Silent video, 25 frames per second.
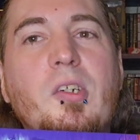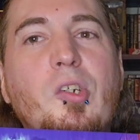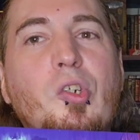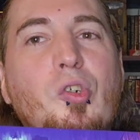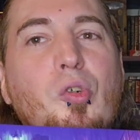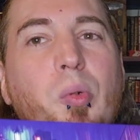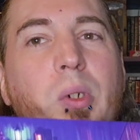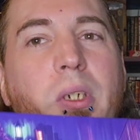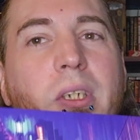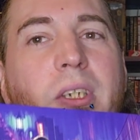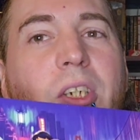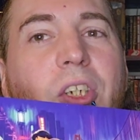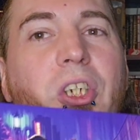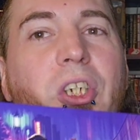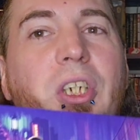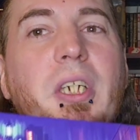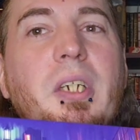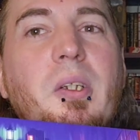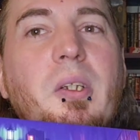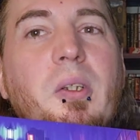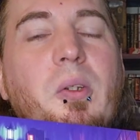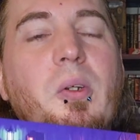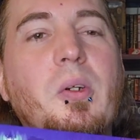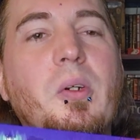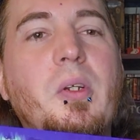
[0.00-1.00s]
cringy
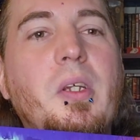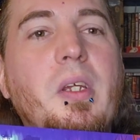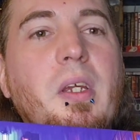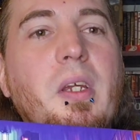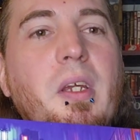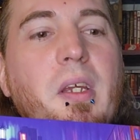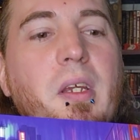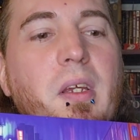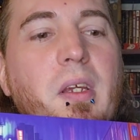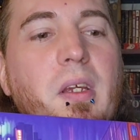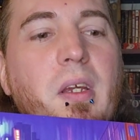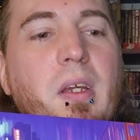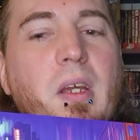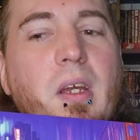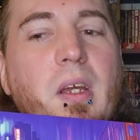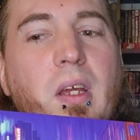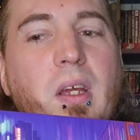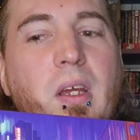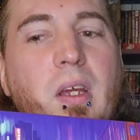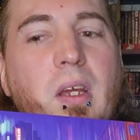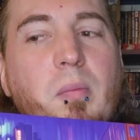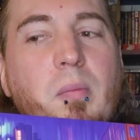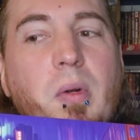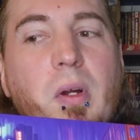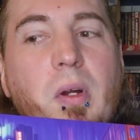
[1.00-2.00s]
looking,
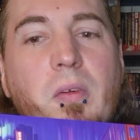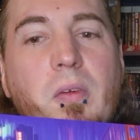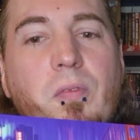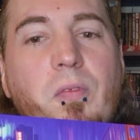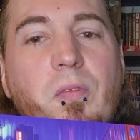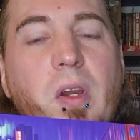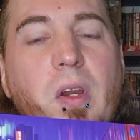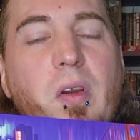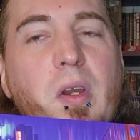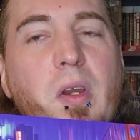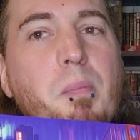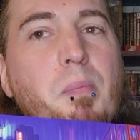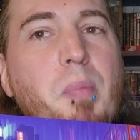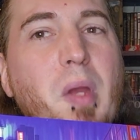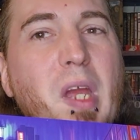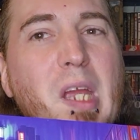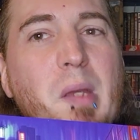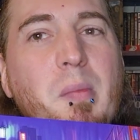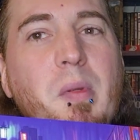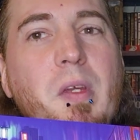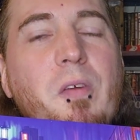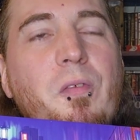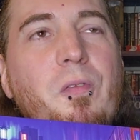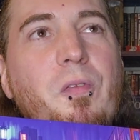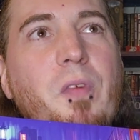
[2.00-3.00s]
but very
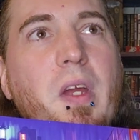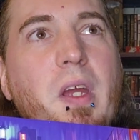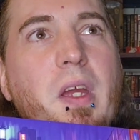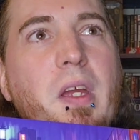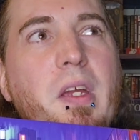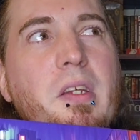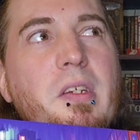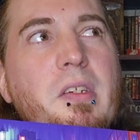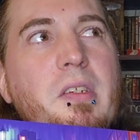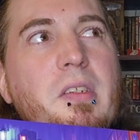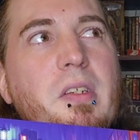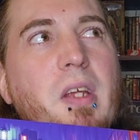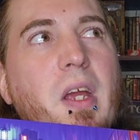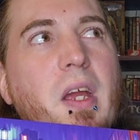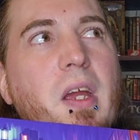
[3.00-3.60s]
baby-faced